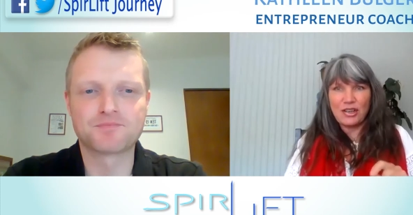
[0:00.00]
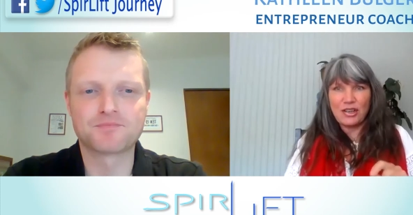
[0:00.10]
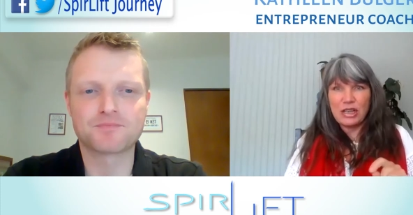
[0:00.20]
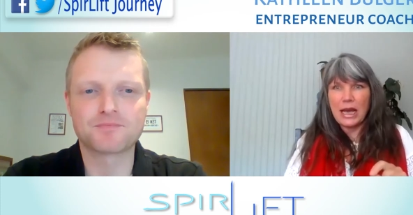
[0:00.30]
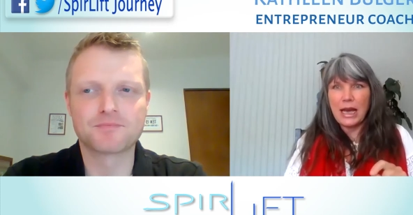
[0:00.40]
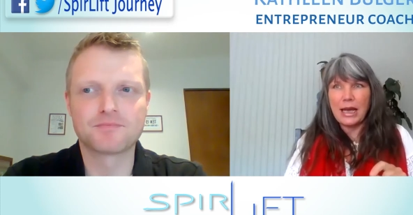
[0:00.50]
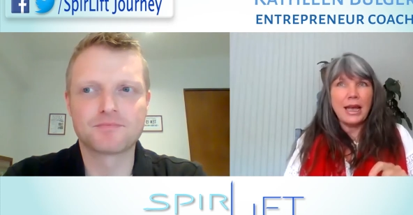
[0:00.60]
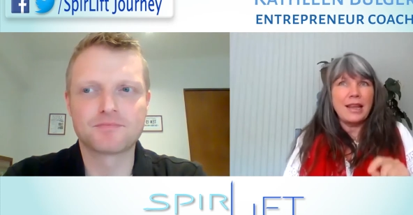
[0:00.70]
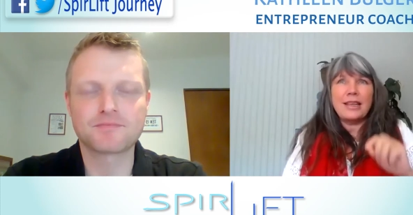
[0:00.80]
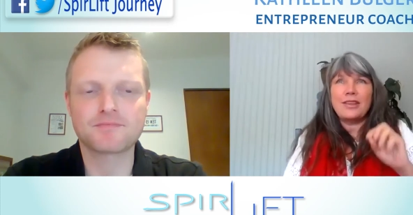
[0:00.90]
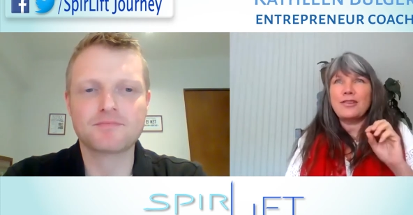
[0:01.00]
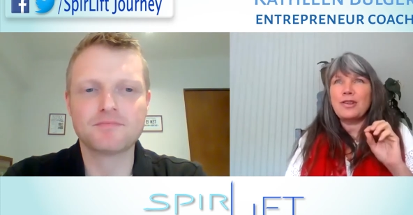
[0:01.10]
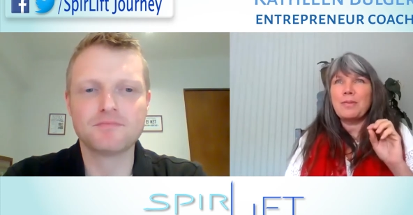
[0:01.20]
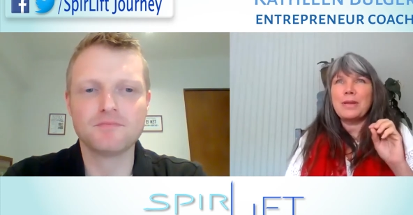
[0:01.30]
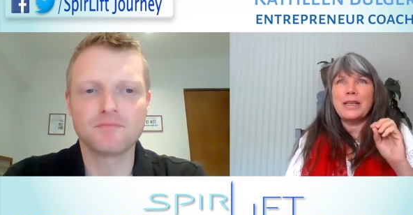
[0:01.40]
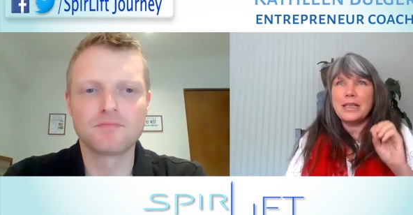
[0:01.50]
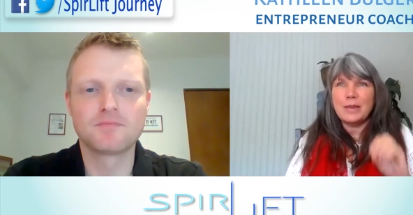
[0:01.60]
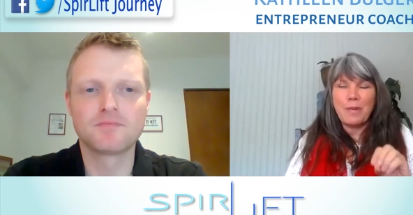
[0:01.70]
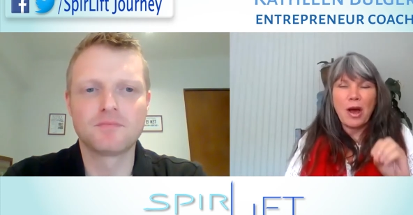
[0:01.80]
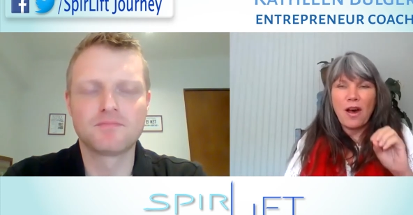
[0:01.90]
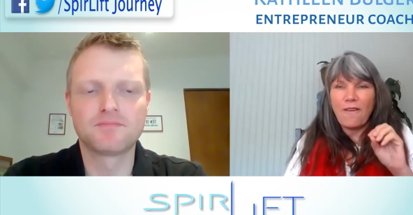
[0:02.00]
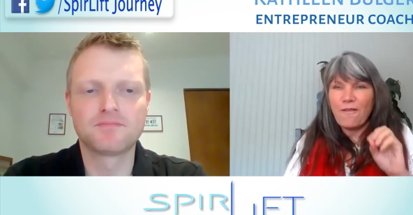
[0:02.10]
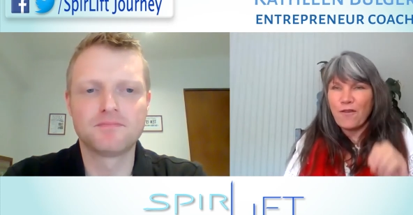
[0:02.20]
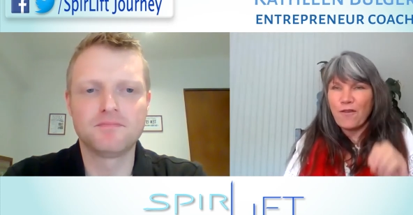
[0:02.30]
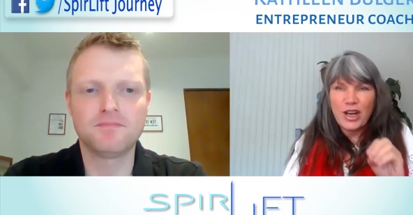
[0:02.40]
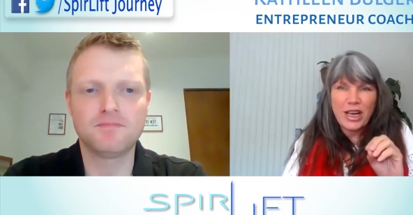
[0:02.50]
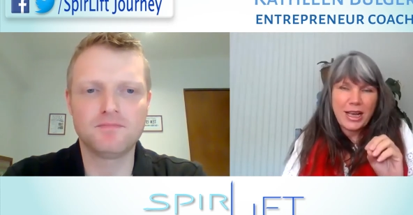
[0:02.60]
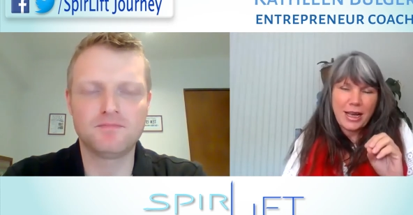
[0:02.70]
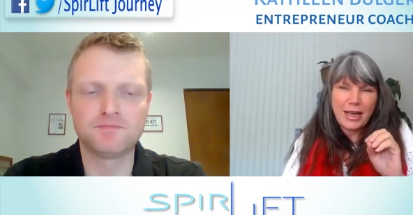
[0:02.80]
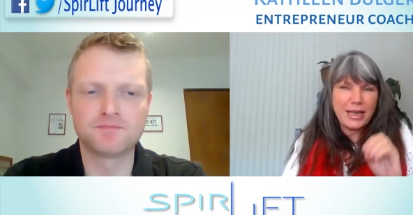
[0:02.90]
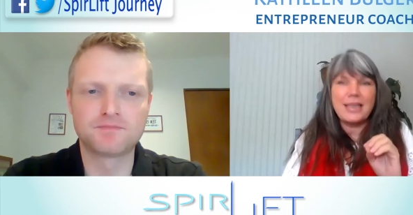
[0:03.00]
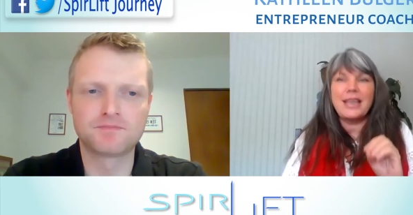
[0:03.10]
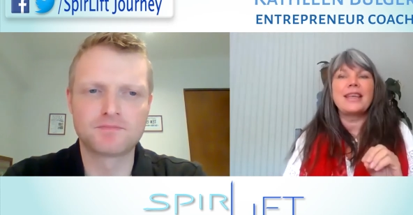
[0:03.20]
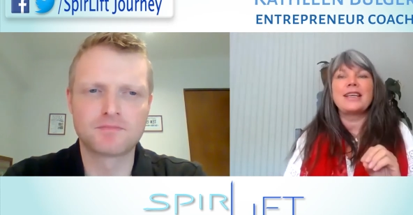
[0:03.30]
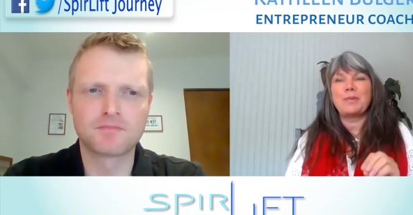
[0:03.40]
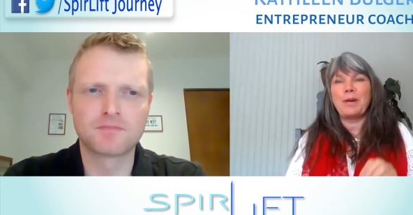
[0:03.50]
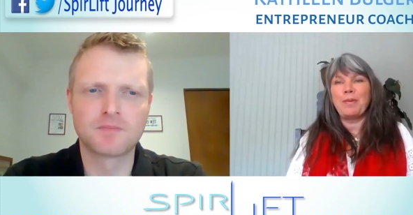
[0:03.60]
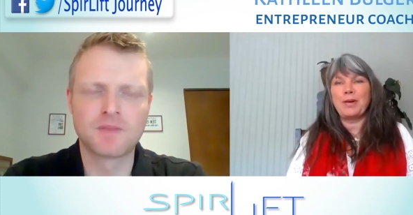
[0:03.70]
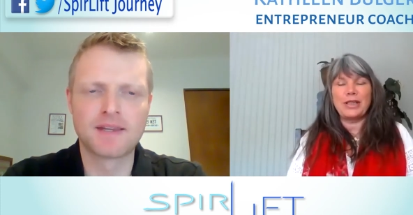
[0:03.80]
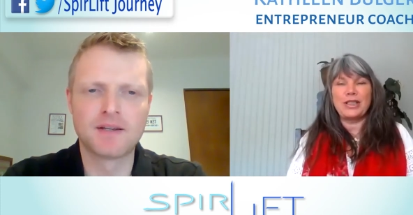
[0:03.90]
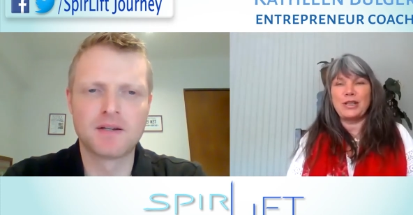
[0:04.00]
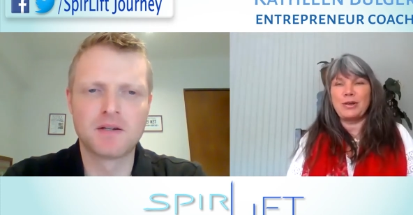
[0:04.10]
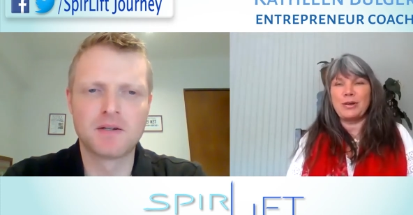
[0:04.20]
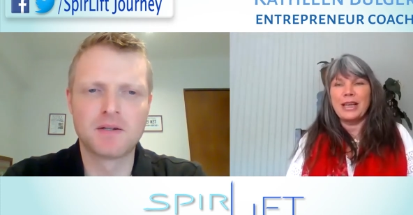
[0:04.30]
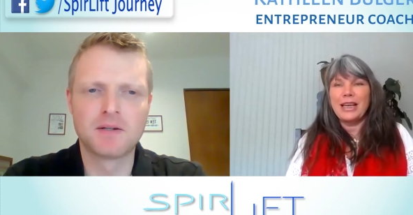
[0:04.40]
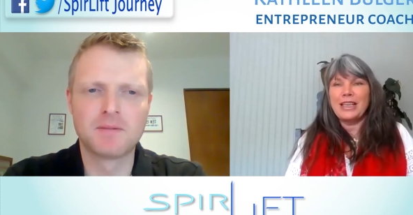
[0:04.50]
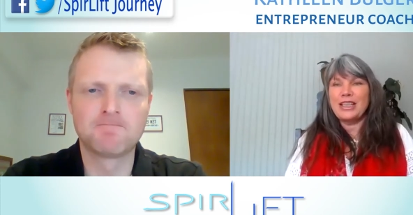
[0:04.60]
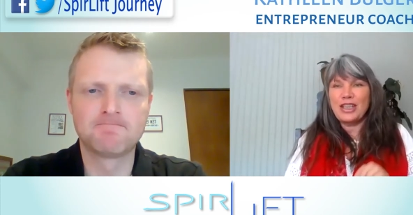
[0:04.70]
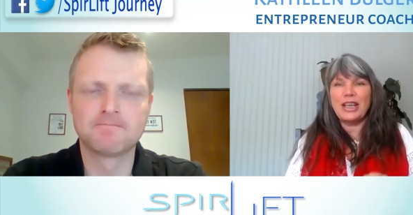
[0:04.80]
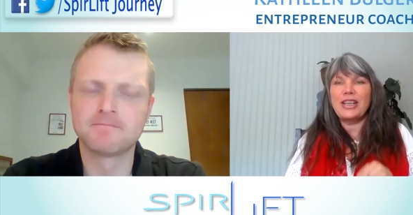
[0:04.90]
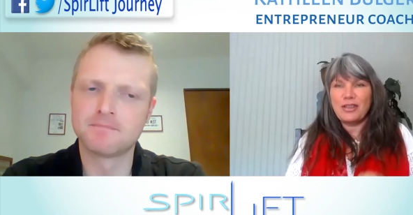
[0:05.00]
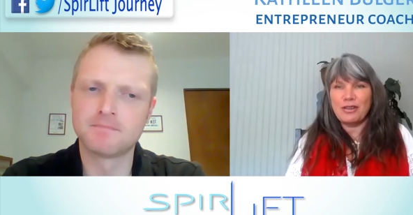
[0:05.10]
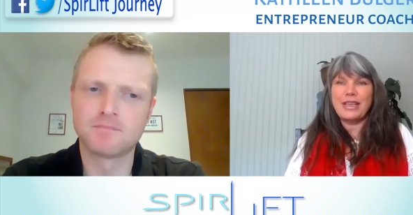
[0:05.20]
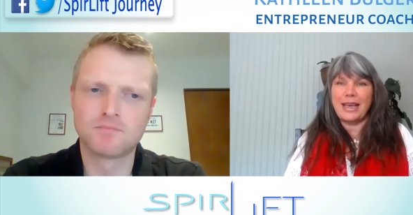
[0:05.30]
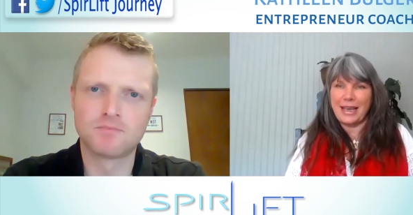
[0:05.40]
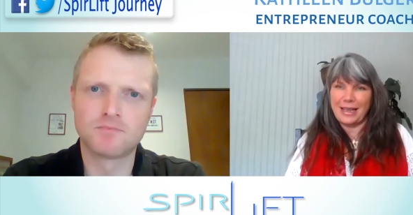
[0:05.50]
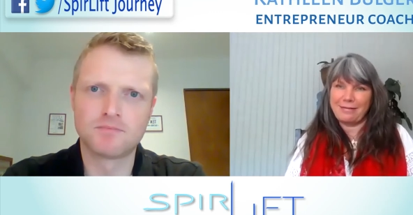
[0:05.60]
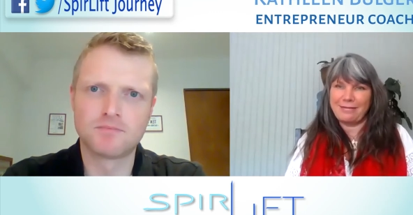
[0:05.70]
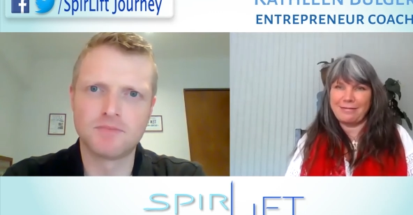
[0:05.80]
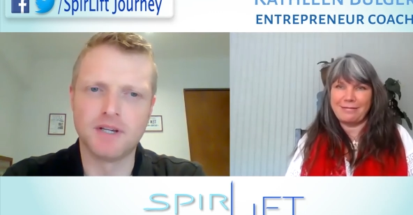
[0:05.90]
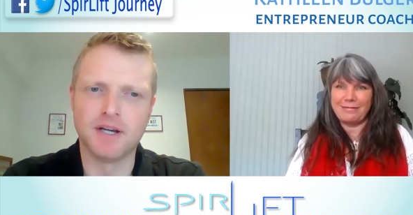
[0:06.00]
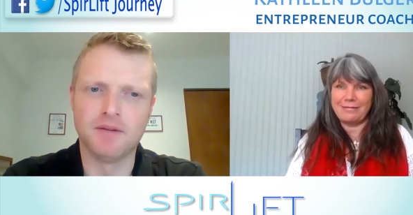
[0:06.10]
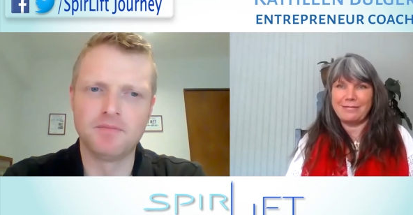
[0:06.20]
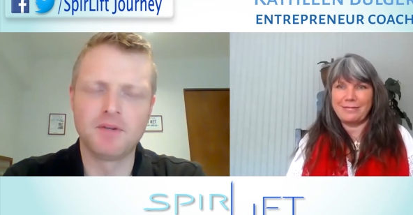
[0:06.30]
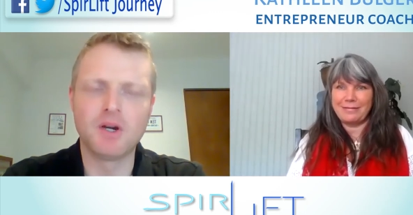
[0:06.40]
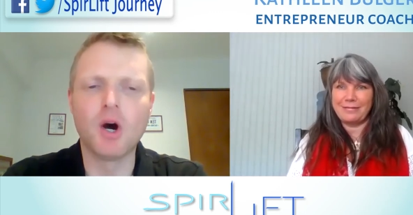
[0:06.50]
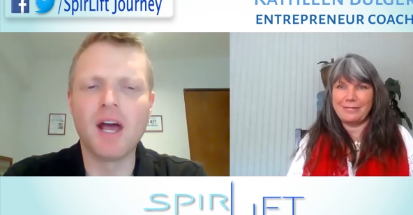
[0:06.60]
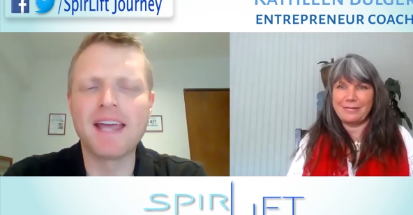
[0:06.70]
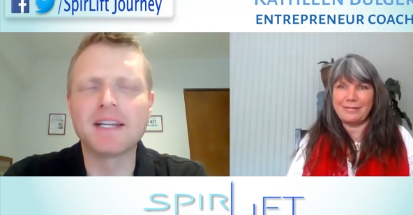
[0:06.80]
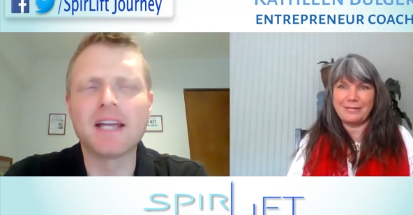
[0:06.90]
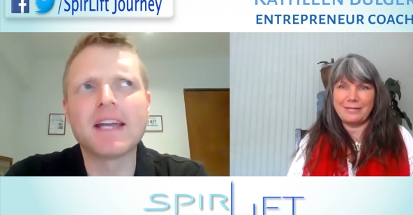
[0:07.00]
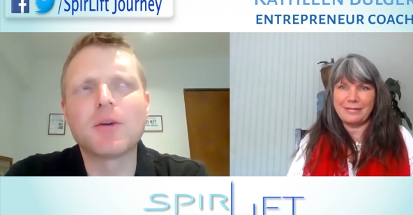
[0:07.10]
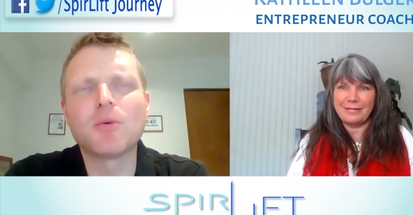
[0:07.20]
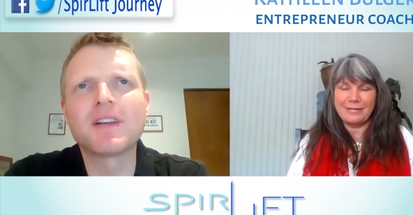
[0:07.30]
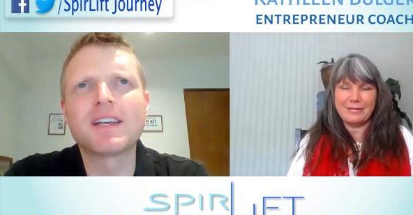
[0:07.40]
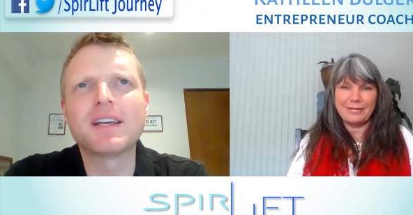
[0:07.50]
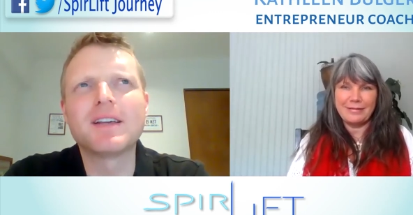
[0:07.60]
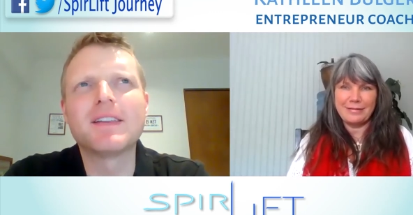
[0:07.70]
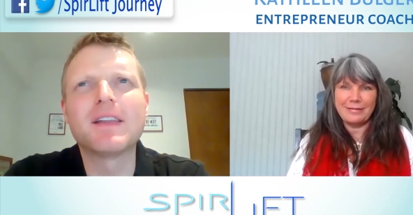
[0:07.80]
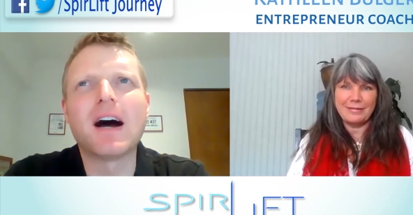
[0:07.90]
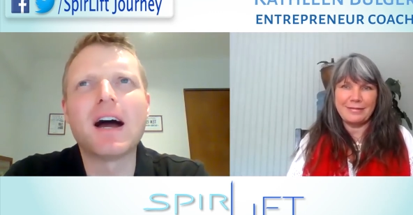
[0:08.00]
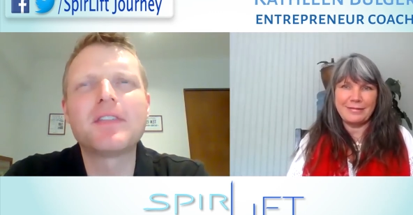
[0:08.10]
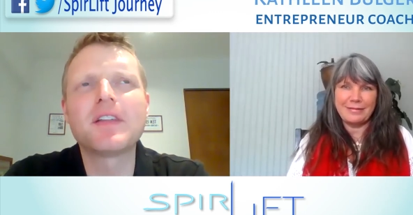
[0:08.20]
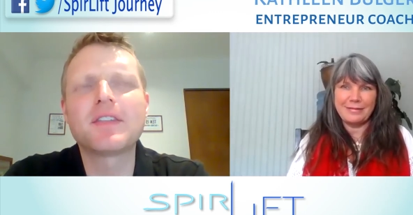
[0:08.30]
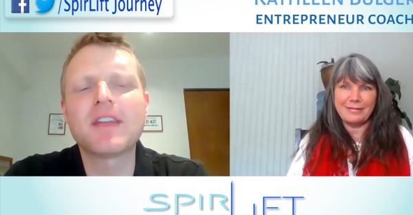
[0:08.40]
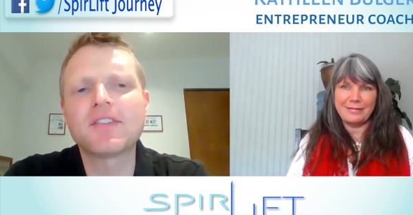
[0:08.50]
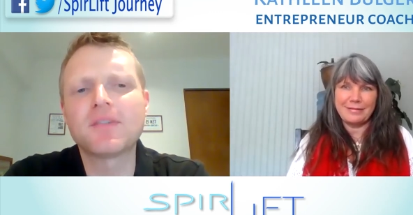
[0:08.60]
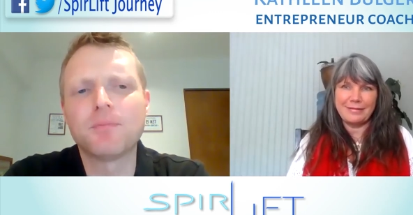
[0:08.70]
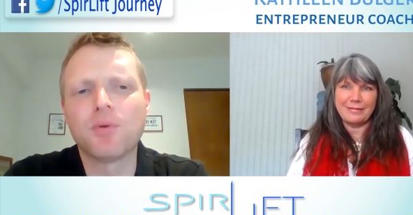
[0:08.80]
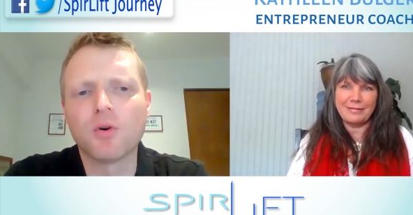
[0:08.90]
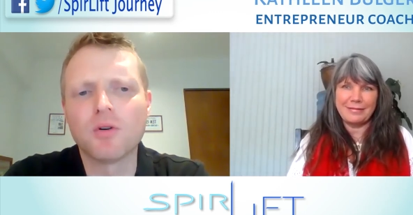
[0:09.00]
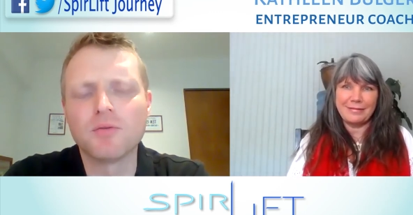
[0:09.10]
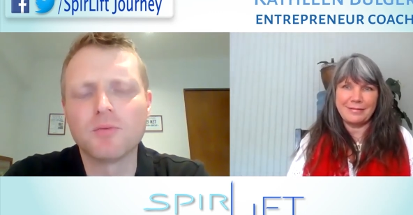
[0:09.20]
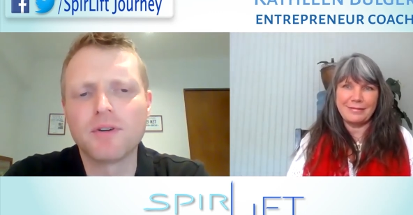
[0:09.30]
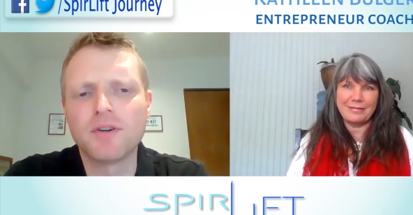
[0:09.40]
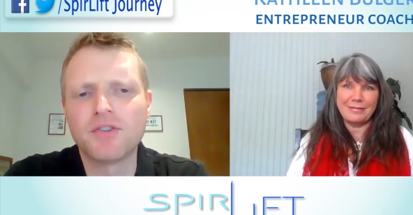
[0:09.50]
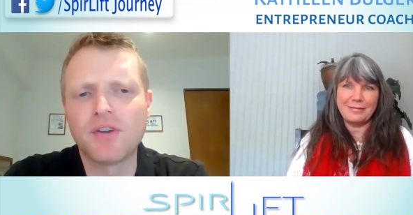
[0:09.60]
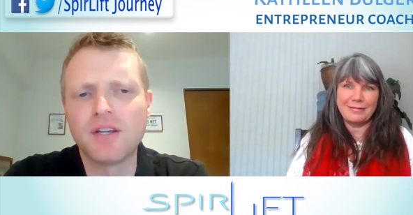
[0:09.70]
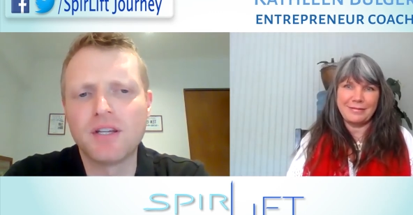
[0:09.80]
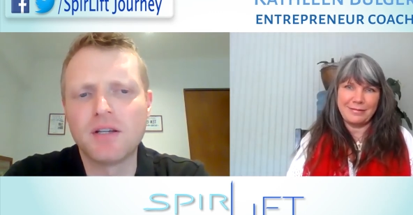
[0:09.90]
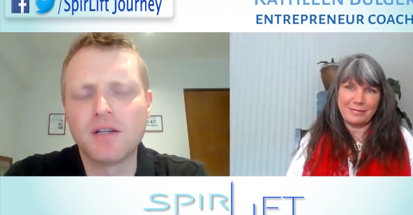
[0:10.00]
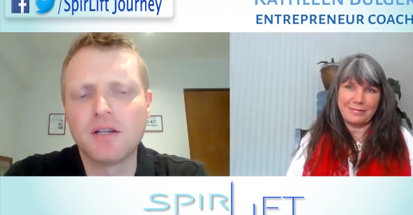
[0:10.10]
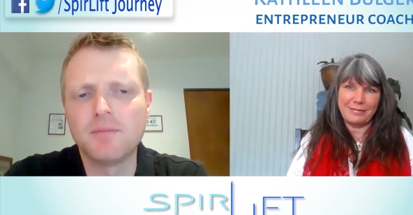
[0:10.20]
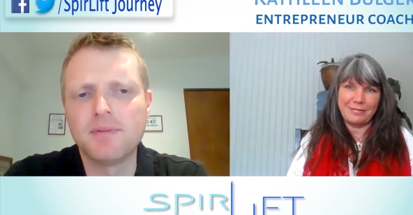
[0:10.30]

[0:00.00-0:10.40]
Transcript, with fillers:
Speaker 1: your day. Like there's so many small, free, easy things people can do to change their day.
Speaker 2: Yeah. Oh, and and I want to get. I think that's important what you're saying